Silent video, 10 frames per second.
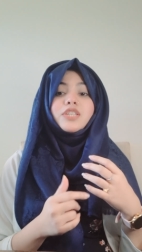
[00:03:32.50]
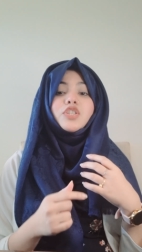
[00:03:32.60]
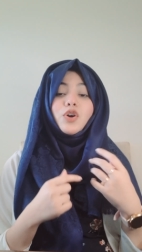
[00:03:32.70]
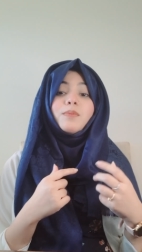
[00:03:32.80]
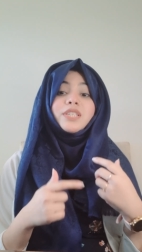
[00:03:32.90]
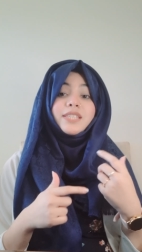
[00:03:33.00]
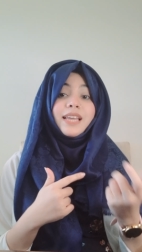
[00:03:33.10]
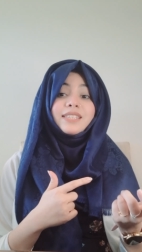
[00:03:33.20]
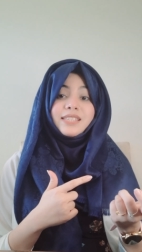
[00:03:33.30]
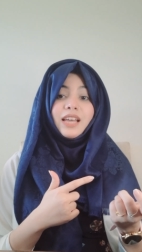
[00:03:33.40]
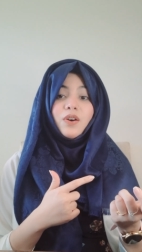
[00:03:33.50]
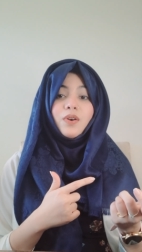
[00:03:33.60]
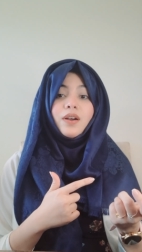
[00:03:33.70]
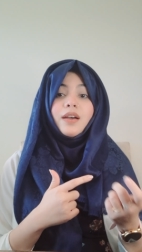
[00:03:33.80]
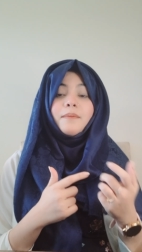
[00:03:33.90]
so much sense
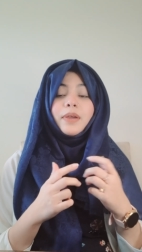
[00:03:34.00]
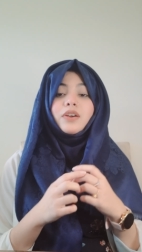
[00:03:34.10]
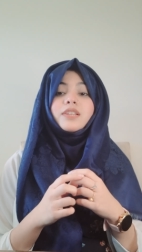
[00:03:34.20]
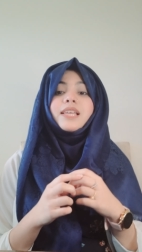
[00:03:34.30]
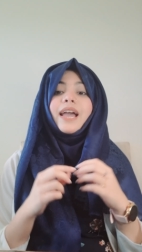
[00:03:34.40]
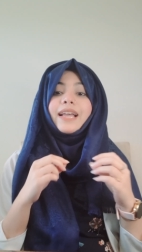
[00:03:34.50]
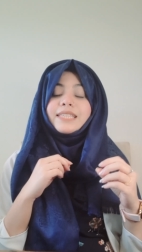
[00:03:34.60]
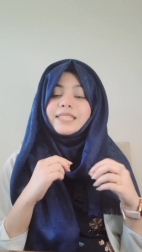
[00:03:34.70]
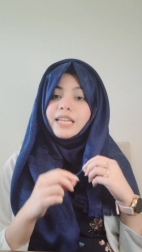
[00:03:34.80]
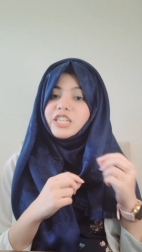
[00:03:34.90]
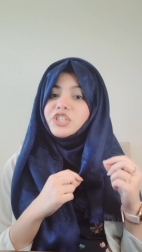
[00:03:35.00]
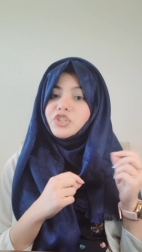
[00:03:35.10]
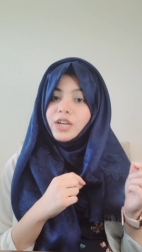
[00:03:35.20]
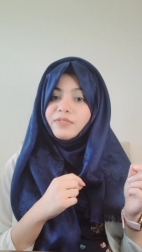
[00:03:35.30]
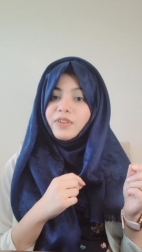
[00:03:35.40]
now, because extended
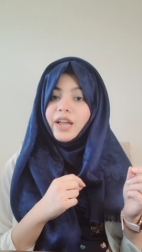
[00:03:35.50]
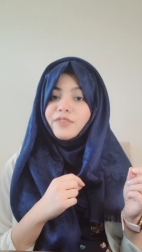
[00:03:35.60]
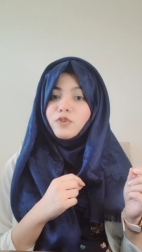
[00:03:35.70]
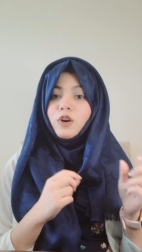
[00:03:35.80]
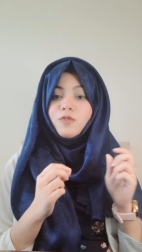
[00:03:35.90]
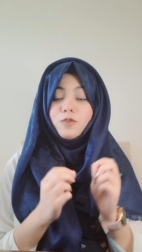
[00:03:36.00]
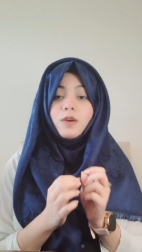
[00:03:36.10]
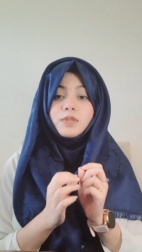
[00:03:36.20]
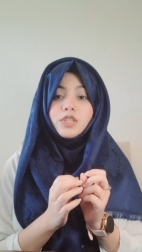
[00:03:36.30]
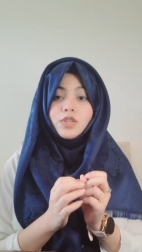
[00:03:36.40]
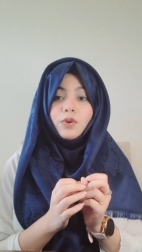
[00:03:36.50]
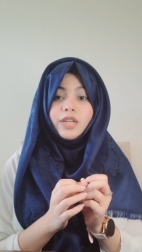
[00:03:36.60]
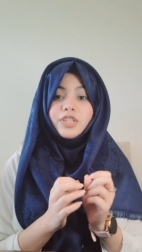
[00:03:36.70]
shelf life or warm storage